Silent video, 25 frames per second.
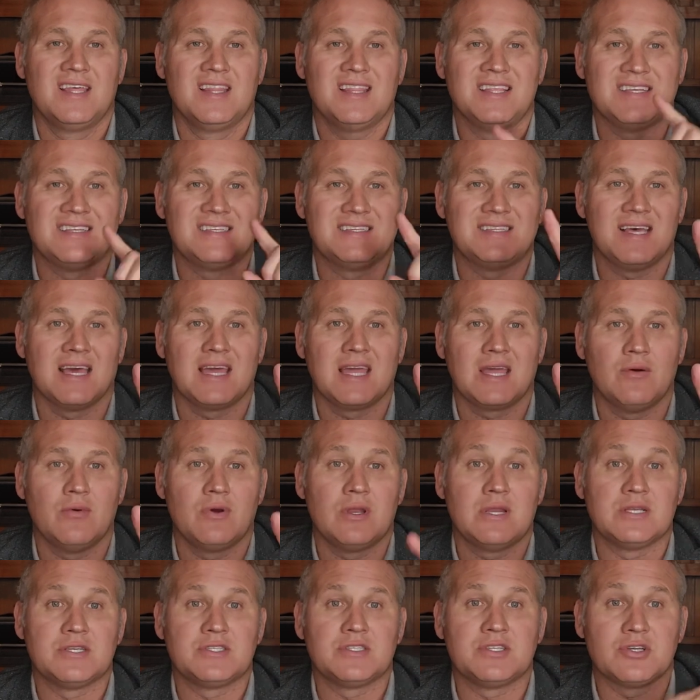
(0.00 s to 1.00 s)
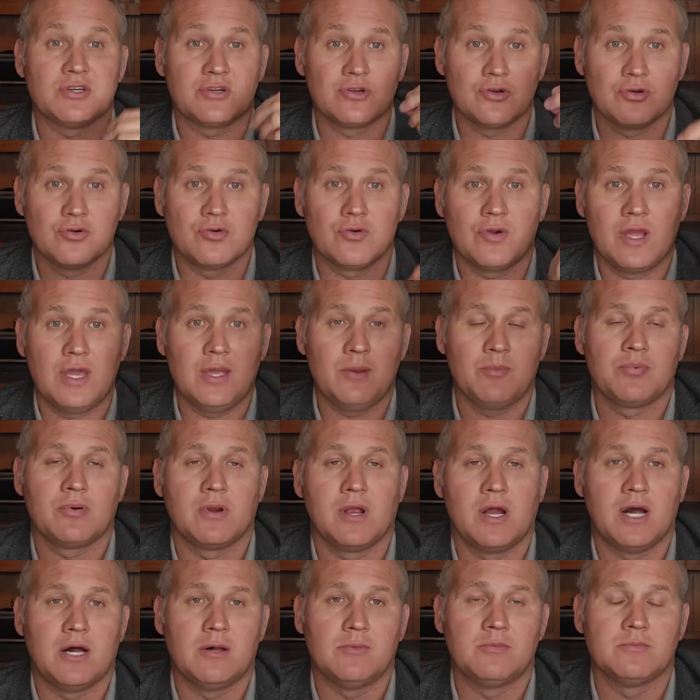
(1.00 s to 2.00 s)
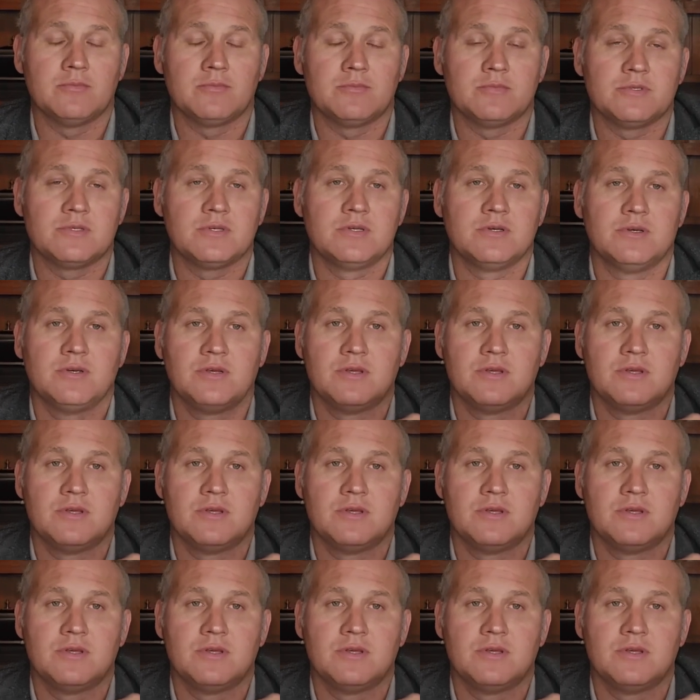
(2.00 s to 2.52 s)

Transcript: The second one is to create problems.